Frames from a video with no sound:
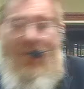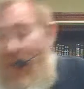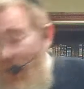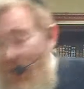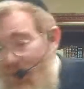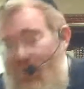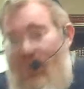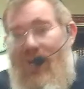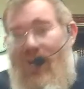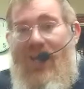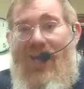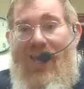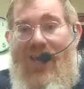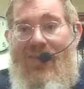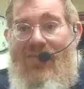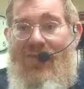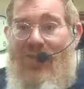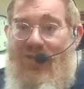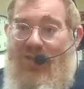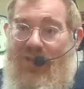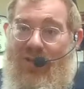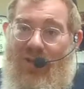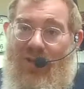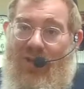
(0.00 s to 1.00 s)
I don't want to have a
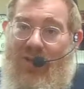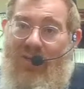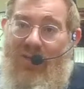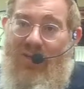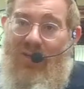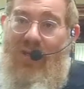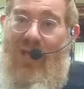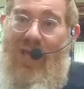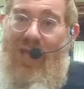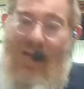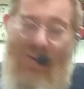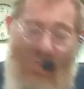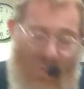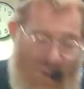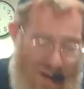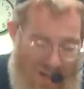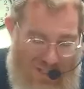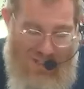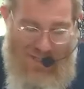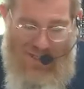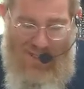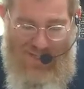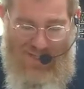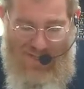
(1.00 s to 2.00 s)
shalach. Why
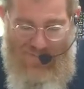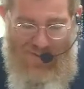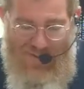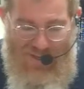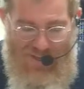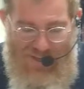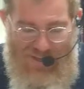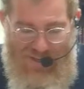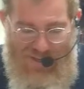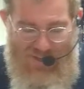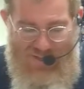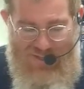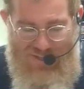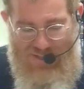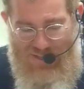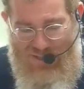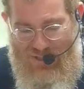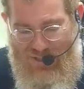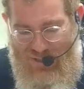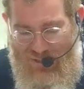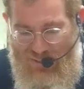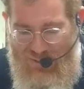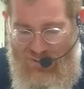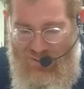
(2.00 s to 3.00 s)
should I give anything to the
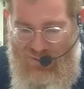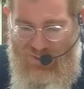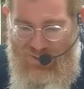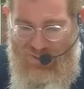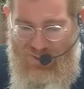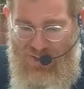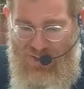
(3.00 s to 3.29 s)
children?